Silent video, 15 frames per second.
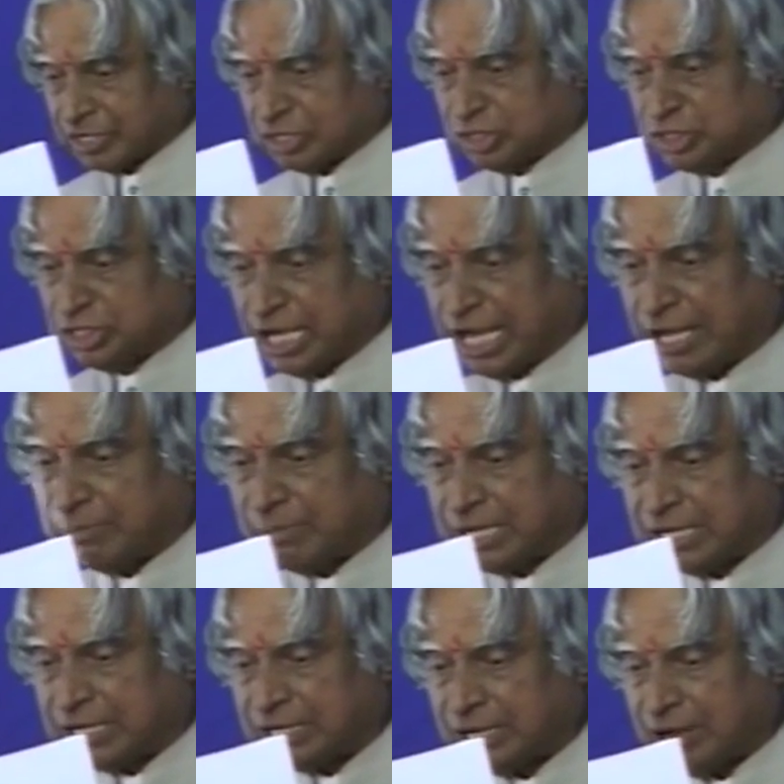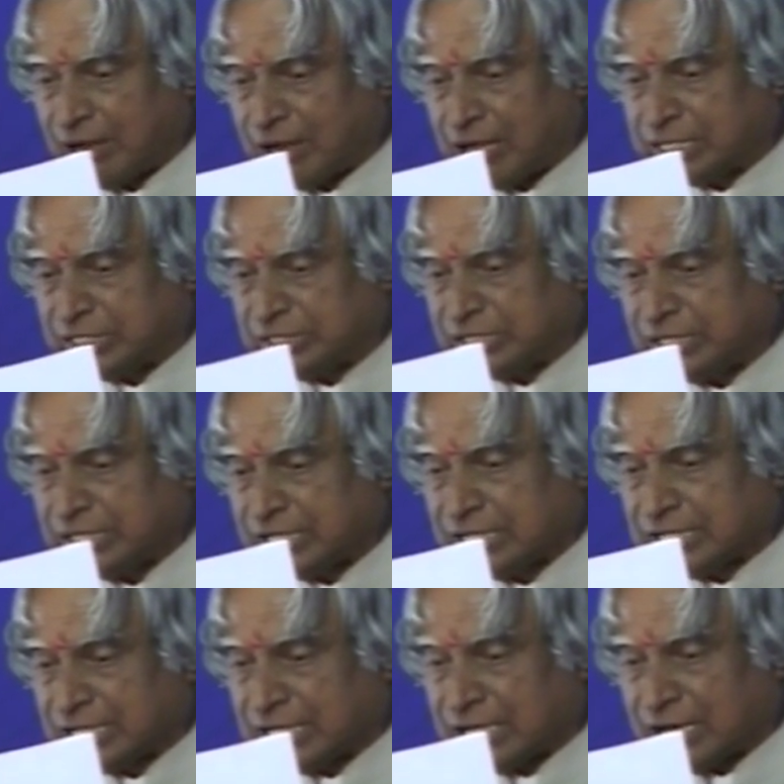Chairman R
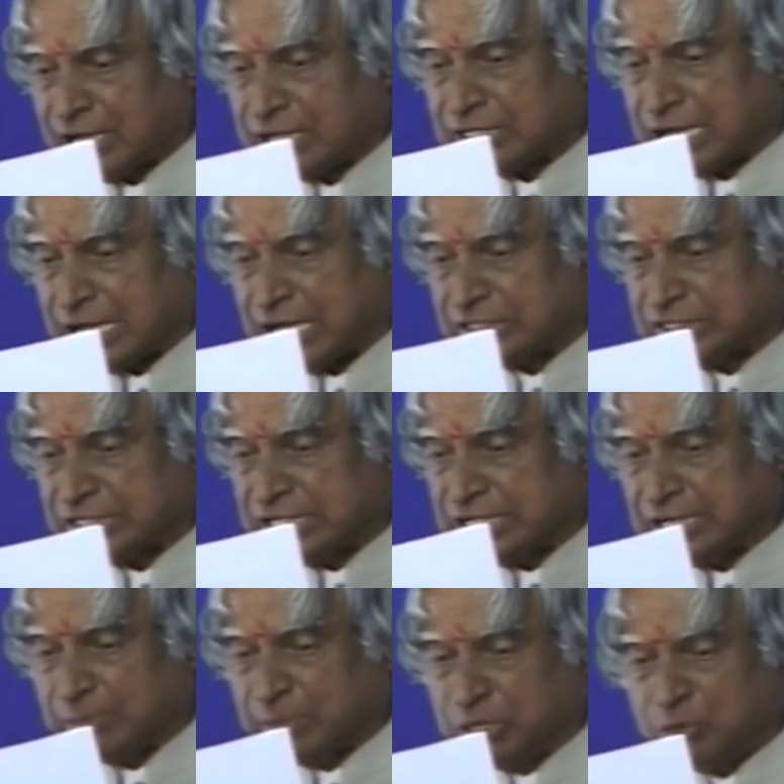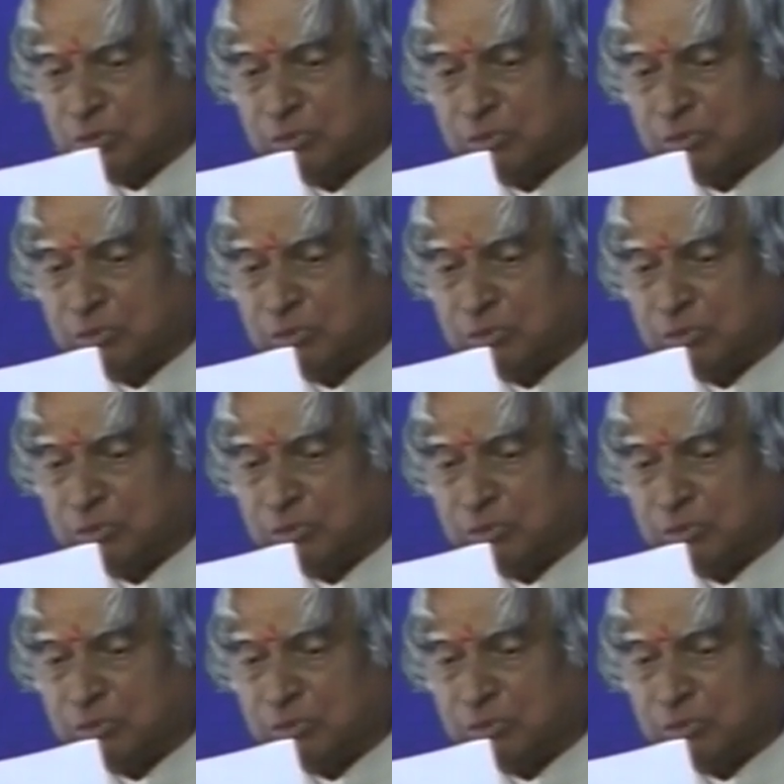R RCW,